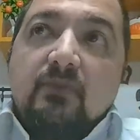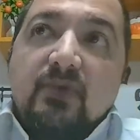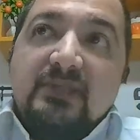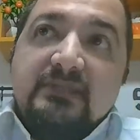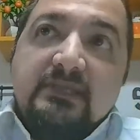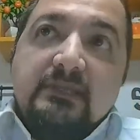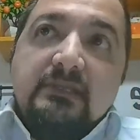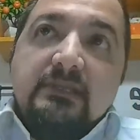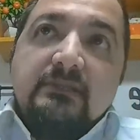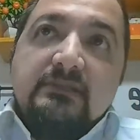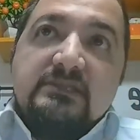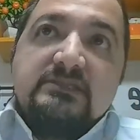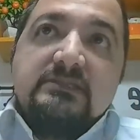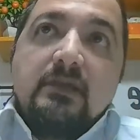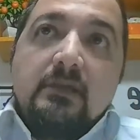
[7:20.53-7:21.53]
when dealing
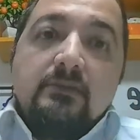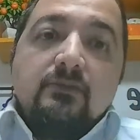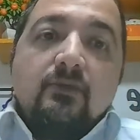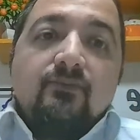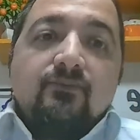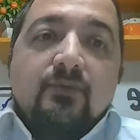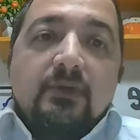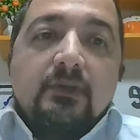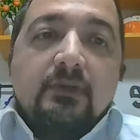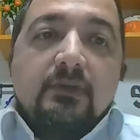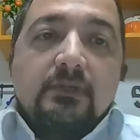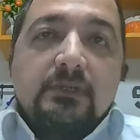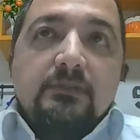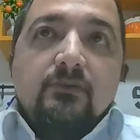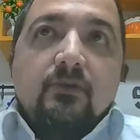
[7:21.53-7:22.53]
this kind of
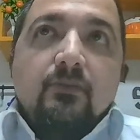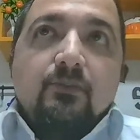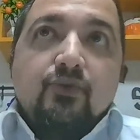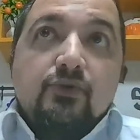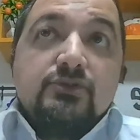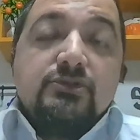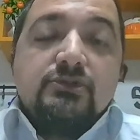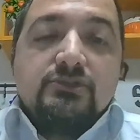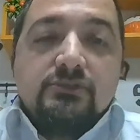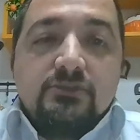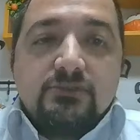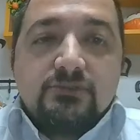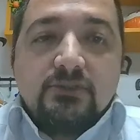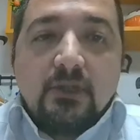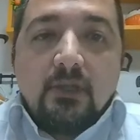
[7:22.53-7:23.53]

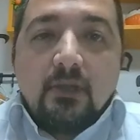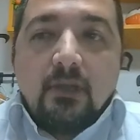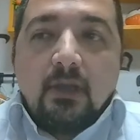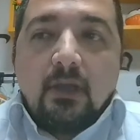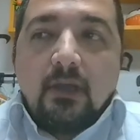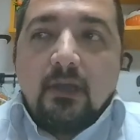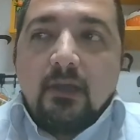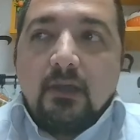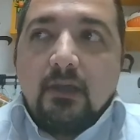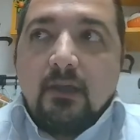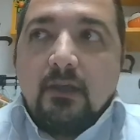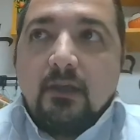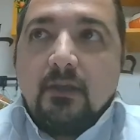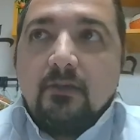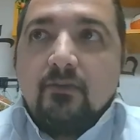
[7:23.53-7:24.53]
procedures,
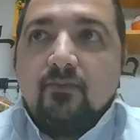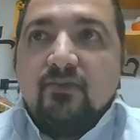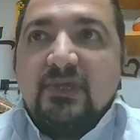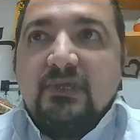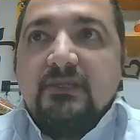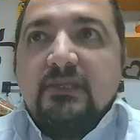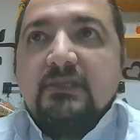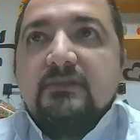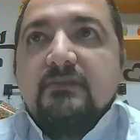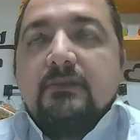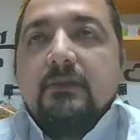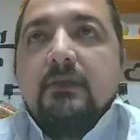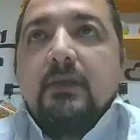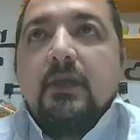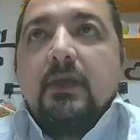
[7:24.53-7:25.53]
we need
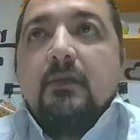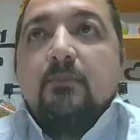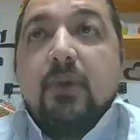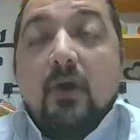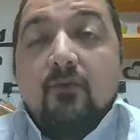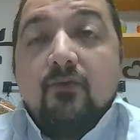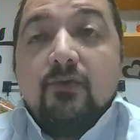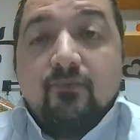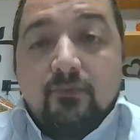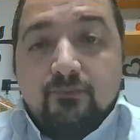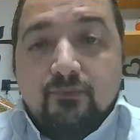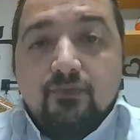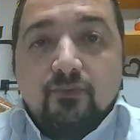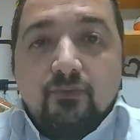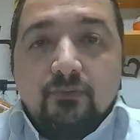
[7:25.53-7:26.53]
a powerful
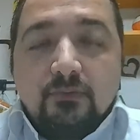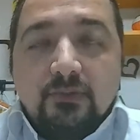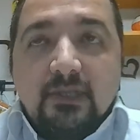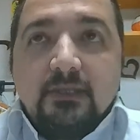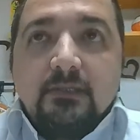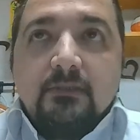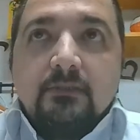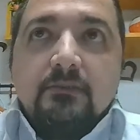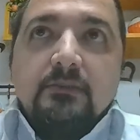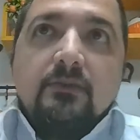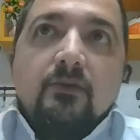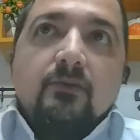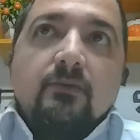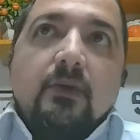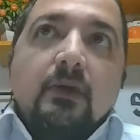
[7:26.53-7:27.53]
tool like
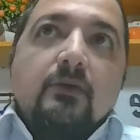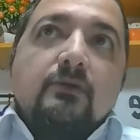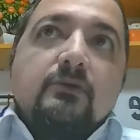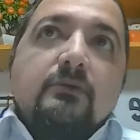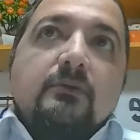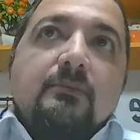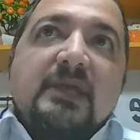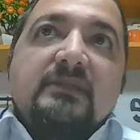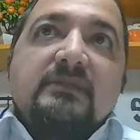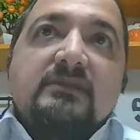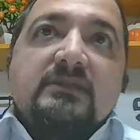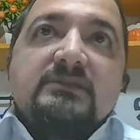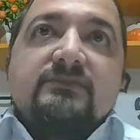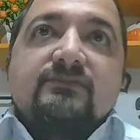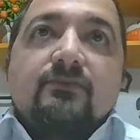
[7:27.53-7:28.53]
our
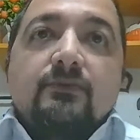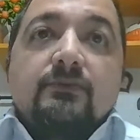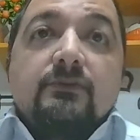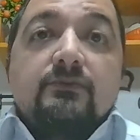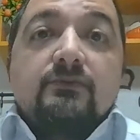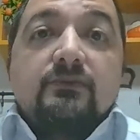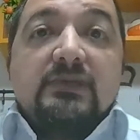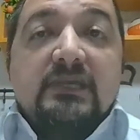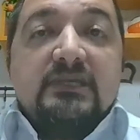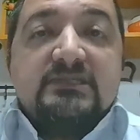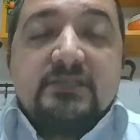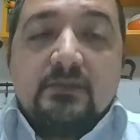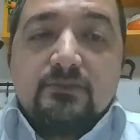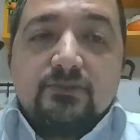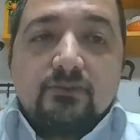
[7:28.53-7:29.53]
Matrix42
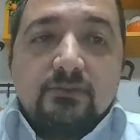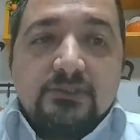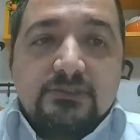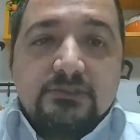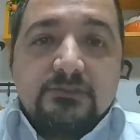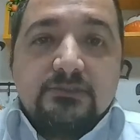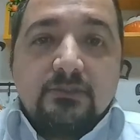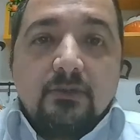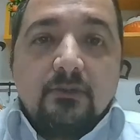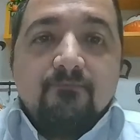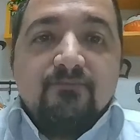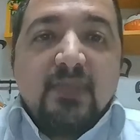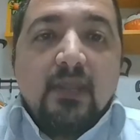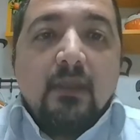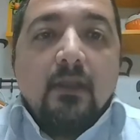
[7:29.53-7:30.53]
ESM solution.
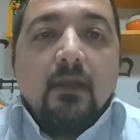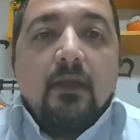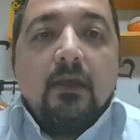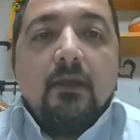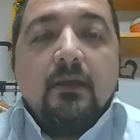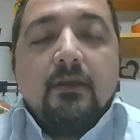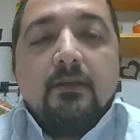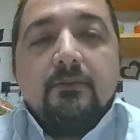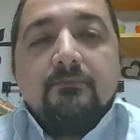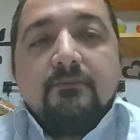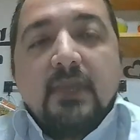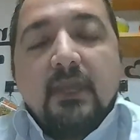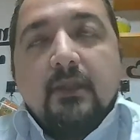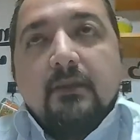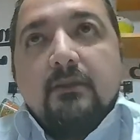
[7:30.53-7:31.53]
So
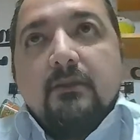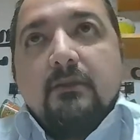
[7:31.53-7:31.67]
um,